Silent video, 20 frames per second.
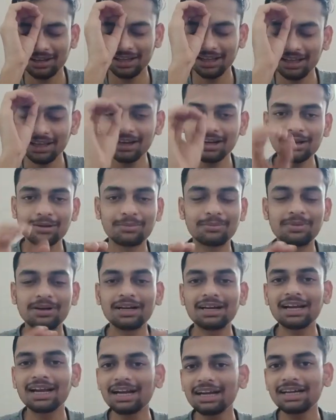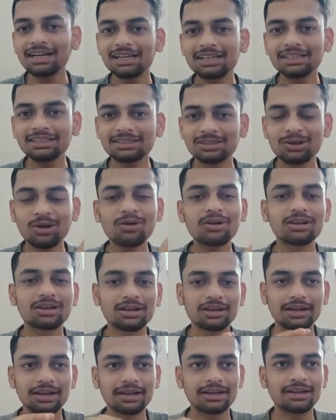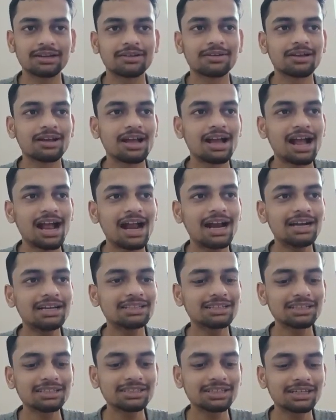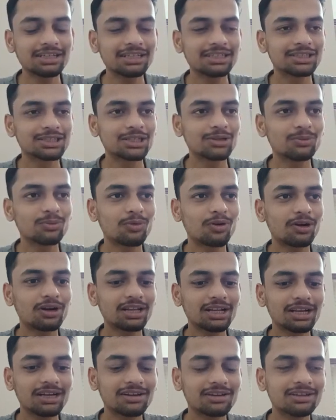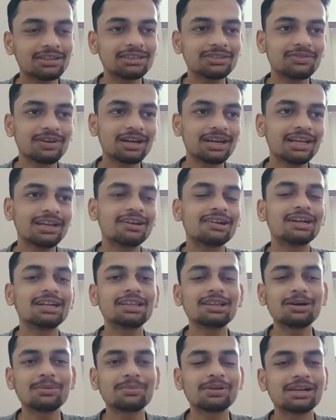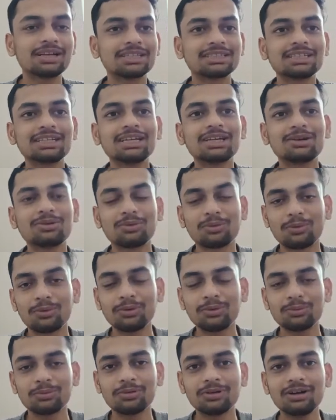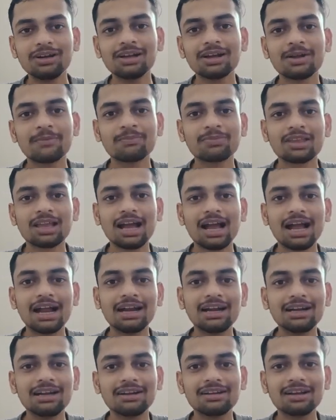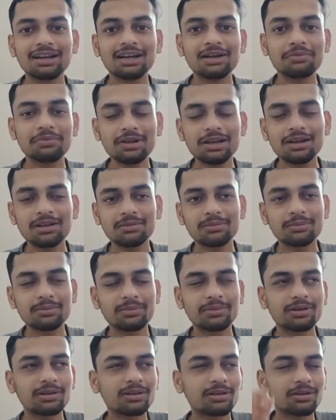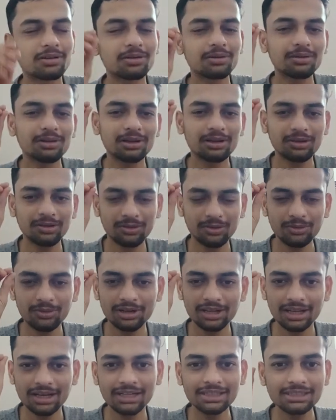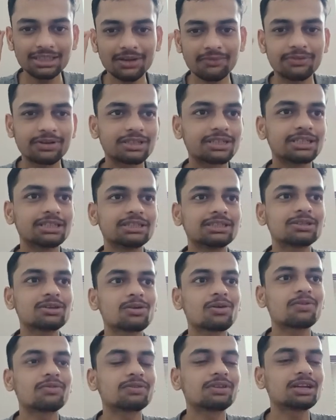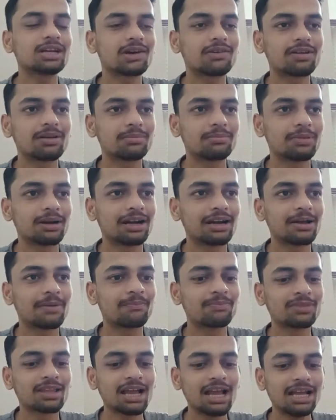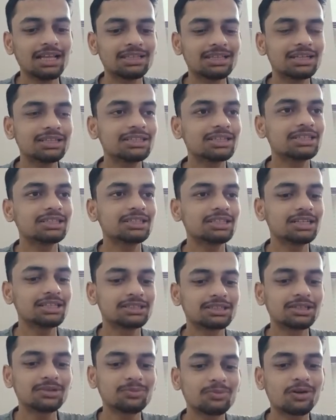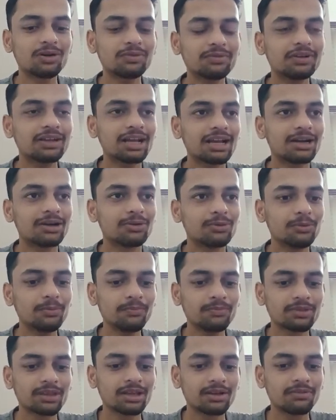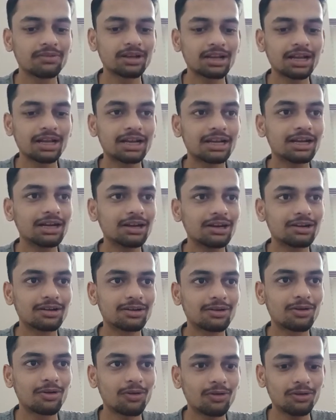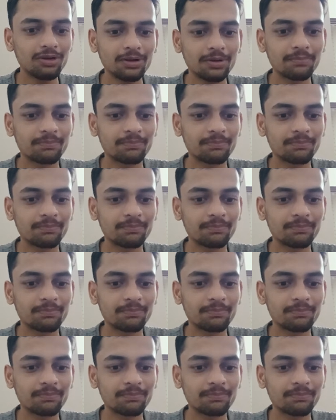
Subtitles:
incomplete and it is not correct. And such condition, what he does, when he run the application, it won't work, and it will decrease the efficiency of the development. In such condition, what we can do, we can git log,